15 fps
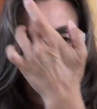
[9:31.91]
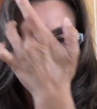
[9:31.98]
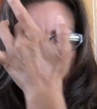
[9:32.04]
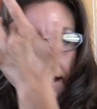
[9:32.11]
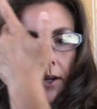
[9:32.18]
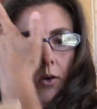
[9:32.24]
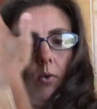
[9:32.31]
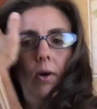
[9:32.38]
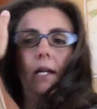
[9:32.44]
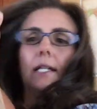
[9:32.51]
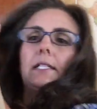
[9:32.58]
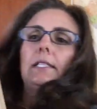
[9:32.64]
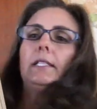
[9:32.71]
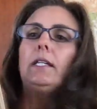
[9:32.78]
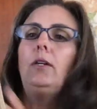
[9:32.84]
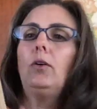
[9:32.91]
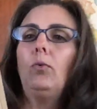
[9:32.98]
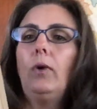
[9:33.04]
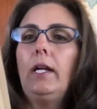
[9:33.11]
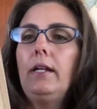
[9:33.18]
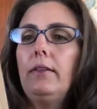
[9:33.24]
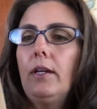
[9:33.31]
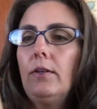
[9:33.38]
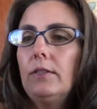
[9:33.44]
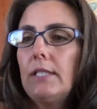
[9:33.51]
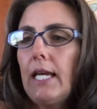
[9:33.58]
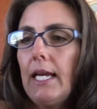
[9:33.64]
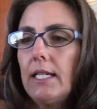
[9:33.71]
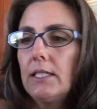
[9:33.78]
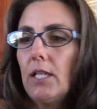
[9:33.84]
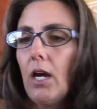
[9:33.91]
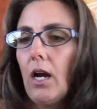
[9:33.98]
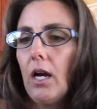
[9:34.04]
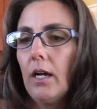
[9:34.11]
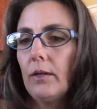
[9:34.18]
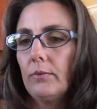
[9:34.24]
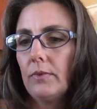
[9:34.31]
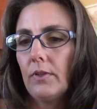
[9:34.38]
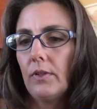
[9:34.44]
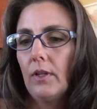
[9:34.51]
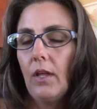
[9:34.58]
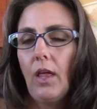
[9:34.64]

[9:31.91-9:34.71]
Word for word: I don't want a single one of those eggs harmed.